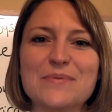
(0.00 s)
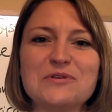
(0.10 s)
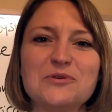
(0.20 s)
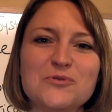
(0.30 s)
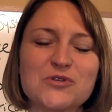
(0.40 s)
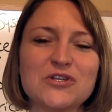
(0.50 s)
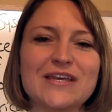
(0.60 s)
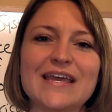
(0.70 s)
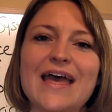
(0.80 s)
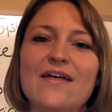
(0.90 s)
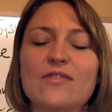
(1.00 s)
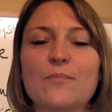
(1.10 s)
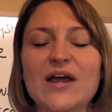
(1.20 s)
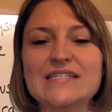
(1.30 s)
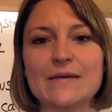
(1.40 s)
but usually the
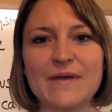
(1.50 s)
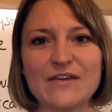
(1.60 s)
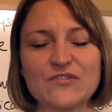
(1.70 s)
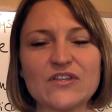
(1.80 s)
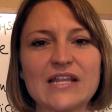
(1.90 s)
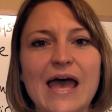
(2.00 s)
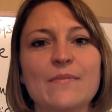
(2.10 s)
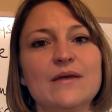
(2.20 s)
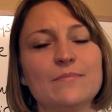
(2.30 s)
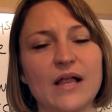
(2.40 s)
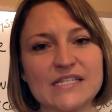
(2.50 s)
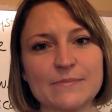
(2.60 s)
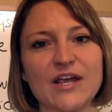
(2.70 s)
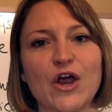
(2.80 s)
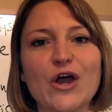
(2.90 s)
price I pay for the laminate
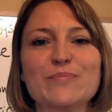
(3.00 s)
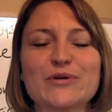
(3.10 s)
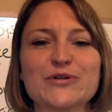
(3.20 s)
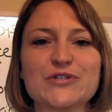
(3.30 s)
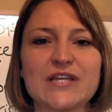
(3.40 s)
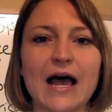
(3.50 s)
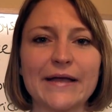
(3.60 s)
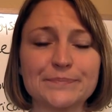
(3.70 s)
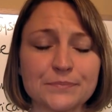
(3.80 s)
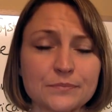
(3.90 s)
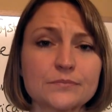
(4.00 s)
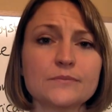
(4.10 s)
plus my carpenter's time,